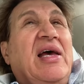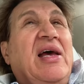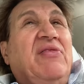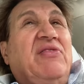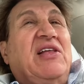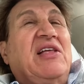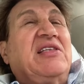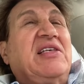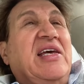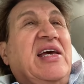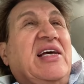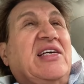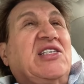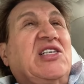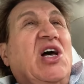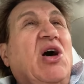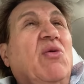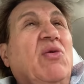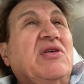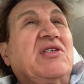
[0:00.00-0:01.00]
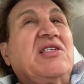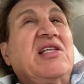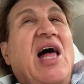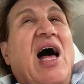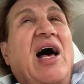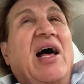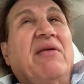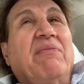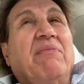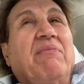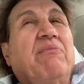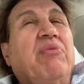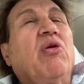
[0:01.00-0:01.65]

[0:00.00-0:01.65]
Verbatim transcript: if the DSO is not